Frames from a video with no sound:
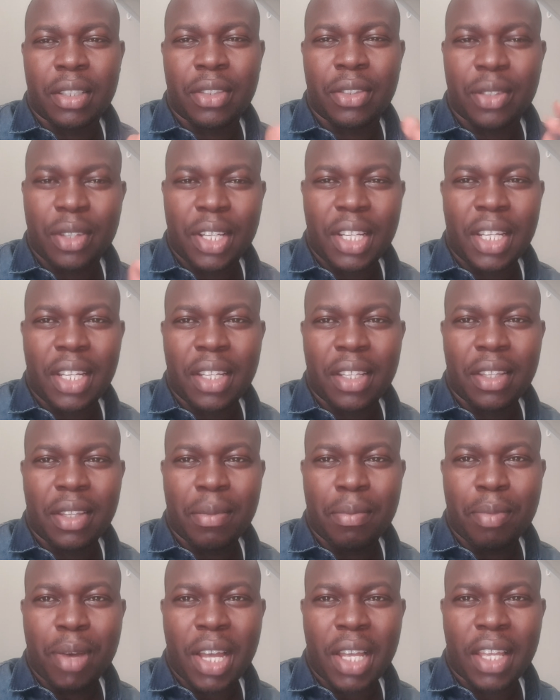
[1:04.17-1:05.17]
joining the
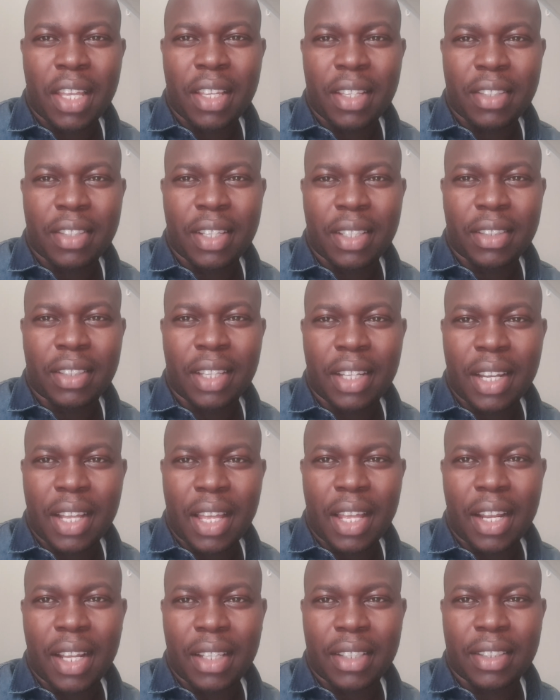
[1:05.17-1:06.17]
banking sector
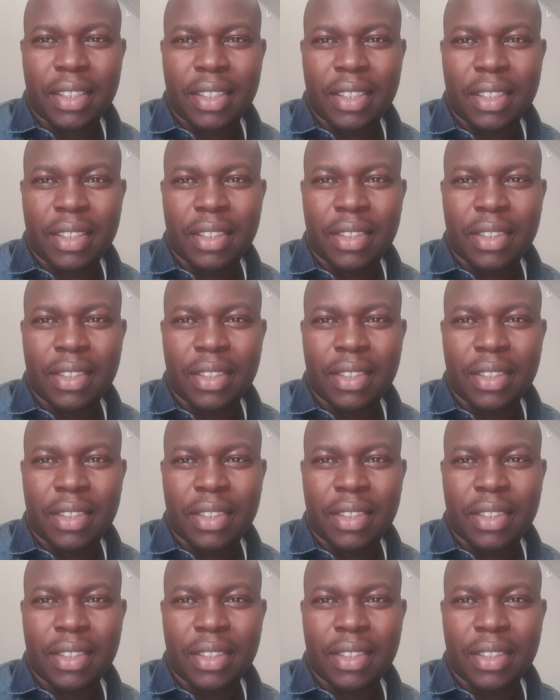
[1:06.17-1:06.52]
direct